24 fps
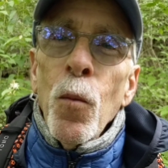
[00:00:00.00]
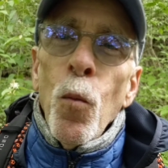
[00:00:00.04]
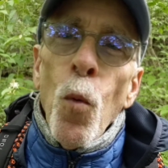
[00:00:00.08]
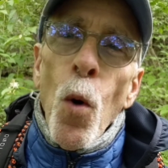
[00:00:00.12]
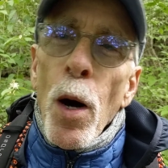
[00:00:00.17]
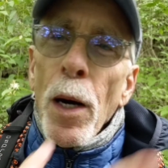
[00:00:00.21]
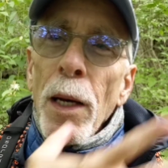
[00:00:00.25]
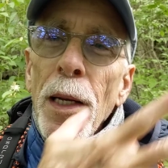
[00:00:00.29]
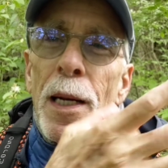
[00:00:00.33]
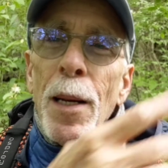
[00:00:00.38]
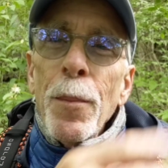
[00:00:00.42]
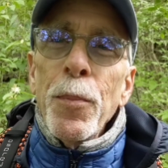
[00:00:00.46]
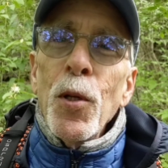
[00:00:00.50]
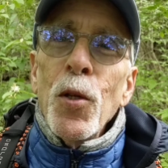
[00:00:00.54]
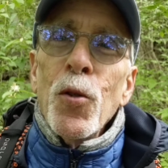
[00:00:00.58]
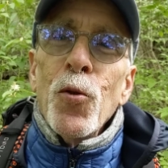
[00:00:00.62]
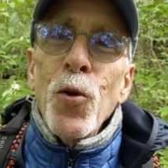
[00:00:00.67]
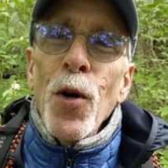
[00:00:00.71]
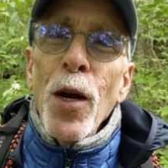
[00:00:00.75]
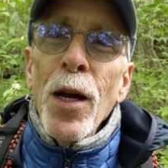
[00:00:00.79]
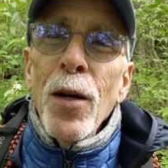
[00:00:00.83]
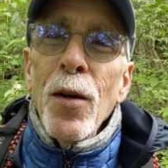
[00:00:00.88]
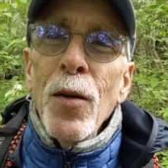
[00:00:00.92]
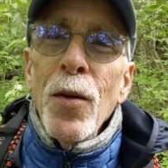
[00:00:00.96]
walking up the
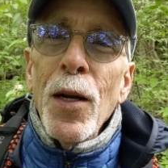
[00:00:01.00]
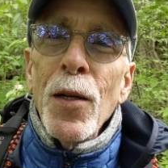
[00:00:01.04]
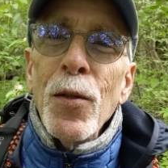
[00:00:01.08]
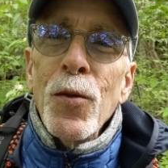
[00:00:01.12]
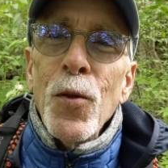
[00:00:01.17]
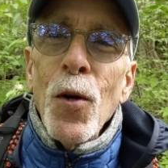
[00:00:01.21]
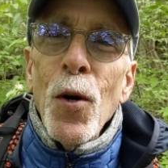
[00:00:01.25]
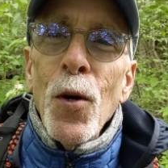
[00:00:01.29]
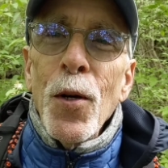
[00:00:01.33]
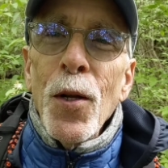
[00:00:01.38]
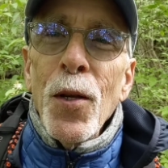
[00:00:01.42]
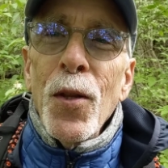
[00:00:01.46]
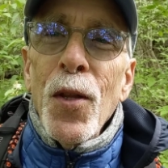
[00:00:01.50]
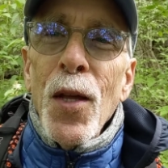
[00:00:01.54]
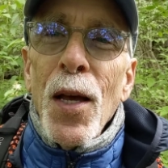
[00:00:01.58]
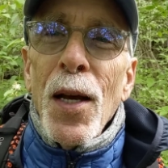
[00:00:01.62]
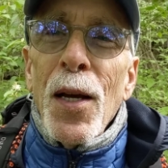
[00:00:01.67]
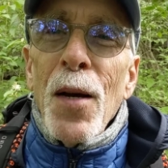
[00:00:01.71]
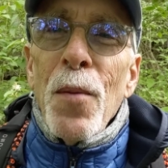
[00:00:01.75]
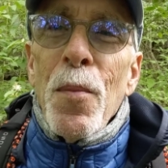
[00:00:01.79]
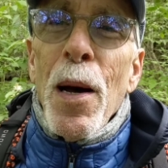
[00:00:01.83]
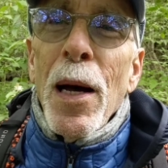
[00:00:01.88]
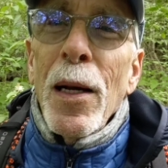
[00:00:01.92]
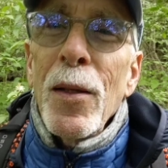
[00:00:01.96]
trail, and I started to
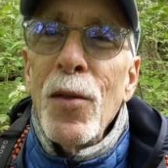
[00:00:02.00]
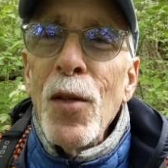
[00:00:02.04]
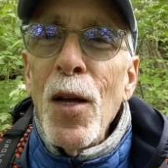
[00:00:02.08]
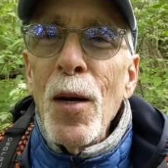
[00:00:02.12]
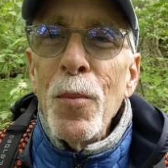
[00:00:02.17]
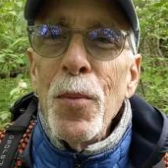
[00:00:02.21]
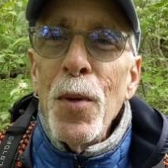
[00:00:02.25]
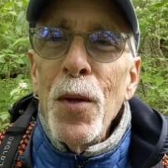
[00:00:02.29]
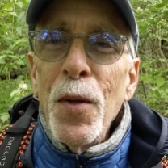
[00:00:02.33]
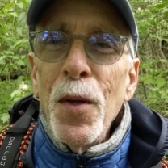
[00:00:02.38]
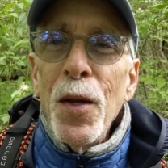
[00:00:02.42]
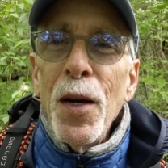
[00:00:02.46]
think about something